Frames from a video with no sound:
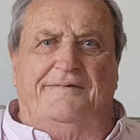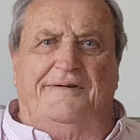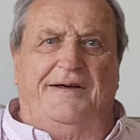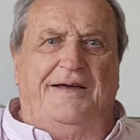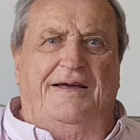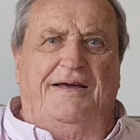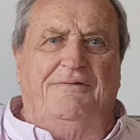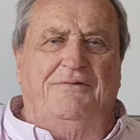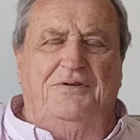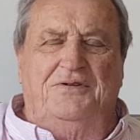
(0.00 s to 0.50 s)

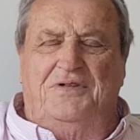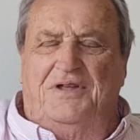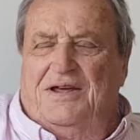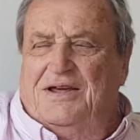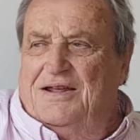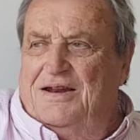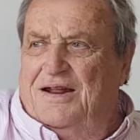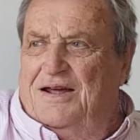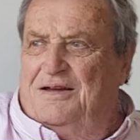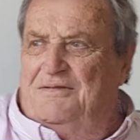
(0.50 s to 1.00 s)

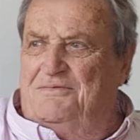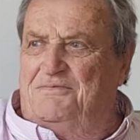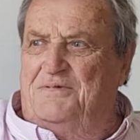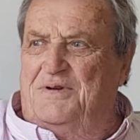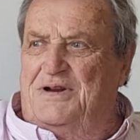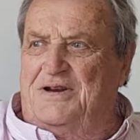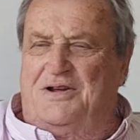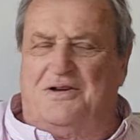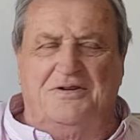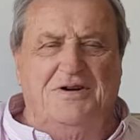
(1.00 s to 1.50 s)
everything, and
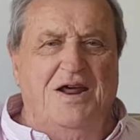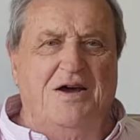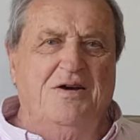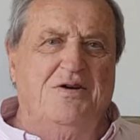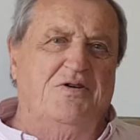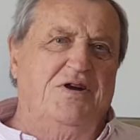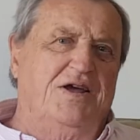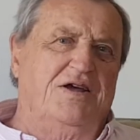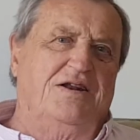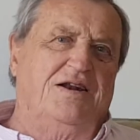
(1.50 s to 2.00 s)
I've got no
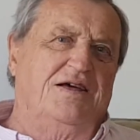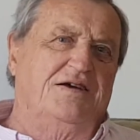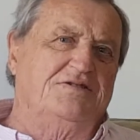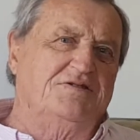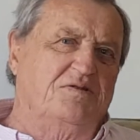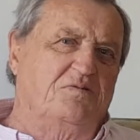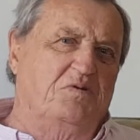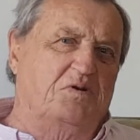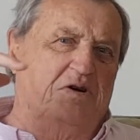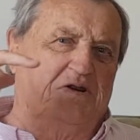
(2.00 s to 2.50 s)

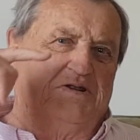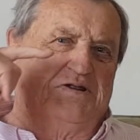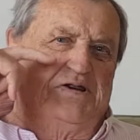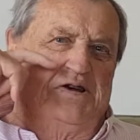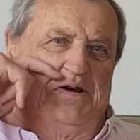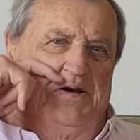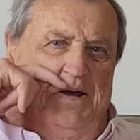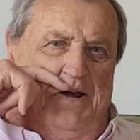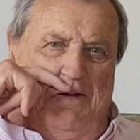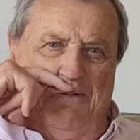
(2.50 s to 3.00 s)
recollection
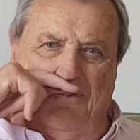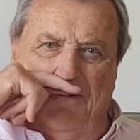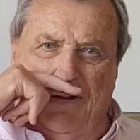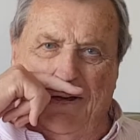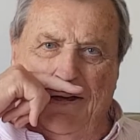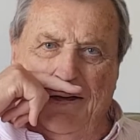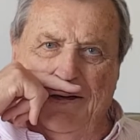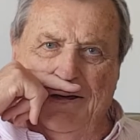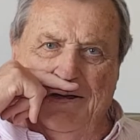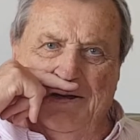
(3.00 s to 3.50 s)
whatsoever.
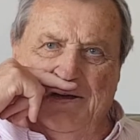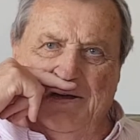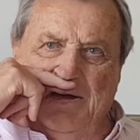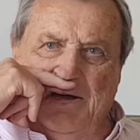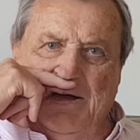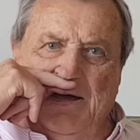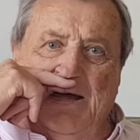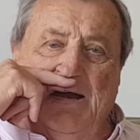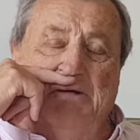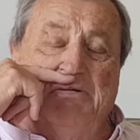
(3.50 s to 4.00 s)

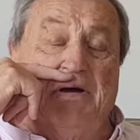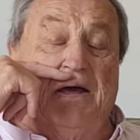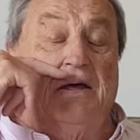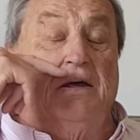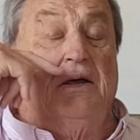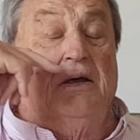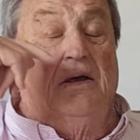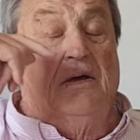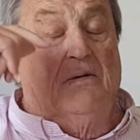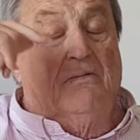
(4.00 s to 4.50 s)
Anyway,
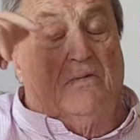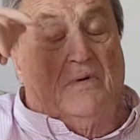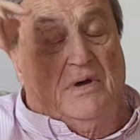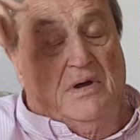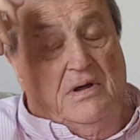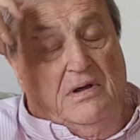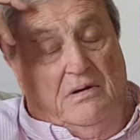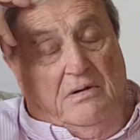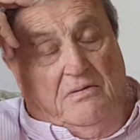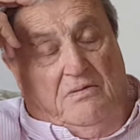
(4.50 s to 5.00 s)

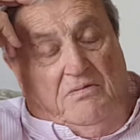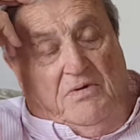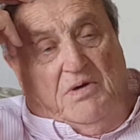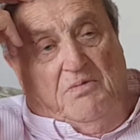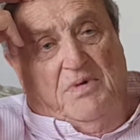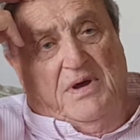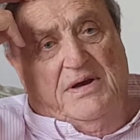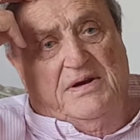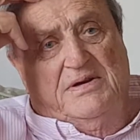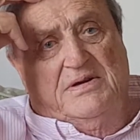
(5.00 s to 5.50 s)
we
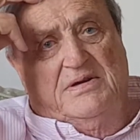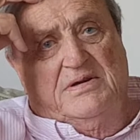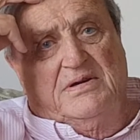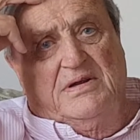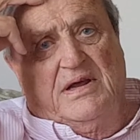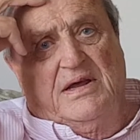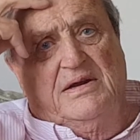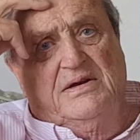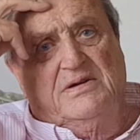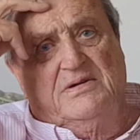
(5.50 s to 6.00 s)
went
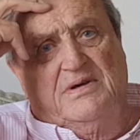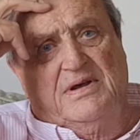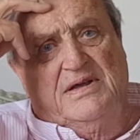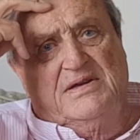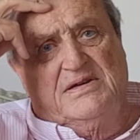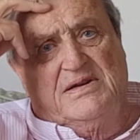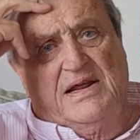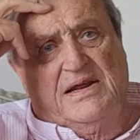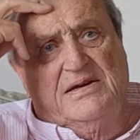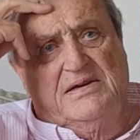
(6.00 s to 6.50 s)
into
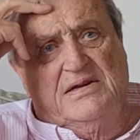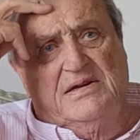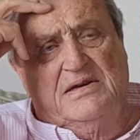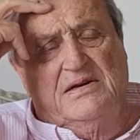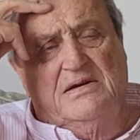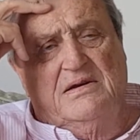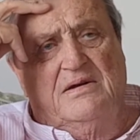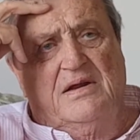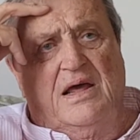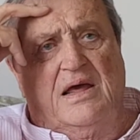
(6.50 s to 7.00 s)
East
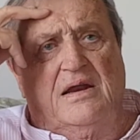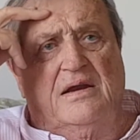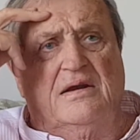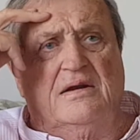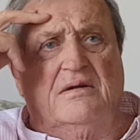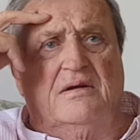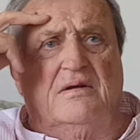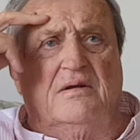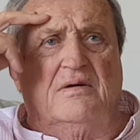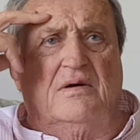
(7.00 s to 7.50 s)
London,
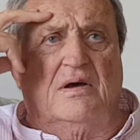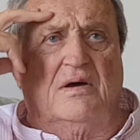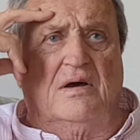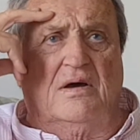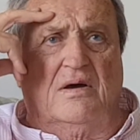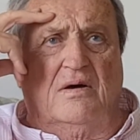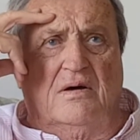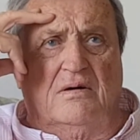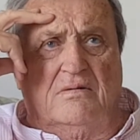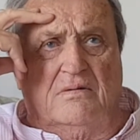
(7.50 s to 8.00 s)
and
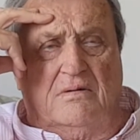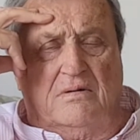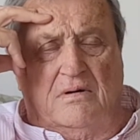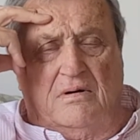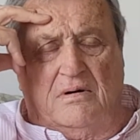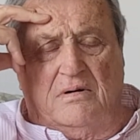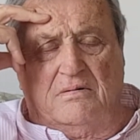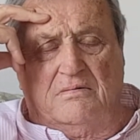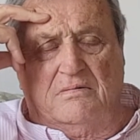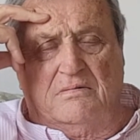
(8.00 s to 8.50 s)

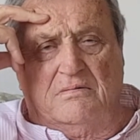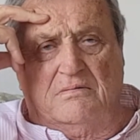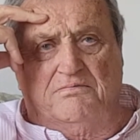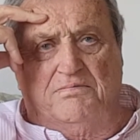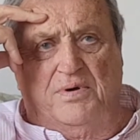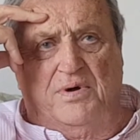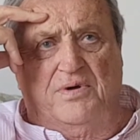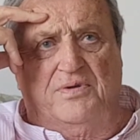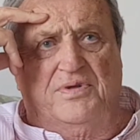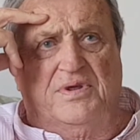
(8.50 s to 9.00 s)
on
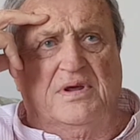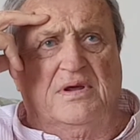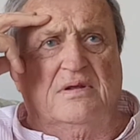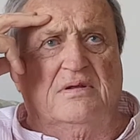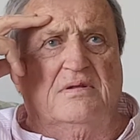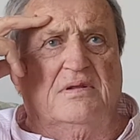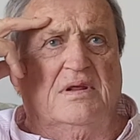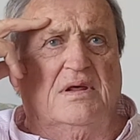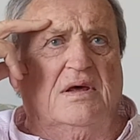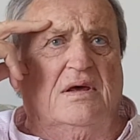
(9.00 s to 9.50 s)

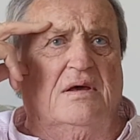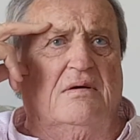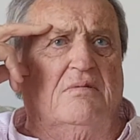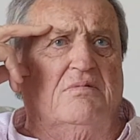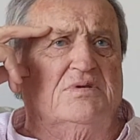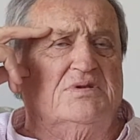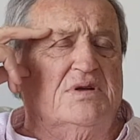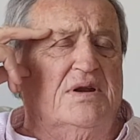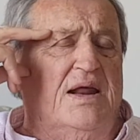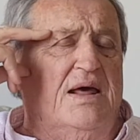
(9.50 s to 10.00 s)
birthing there
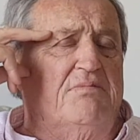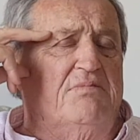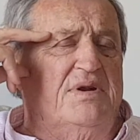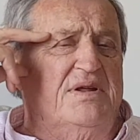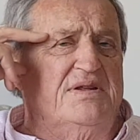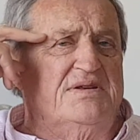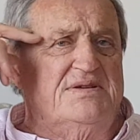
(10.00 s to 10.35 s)
was an ambulance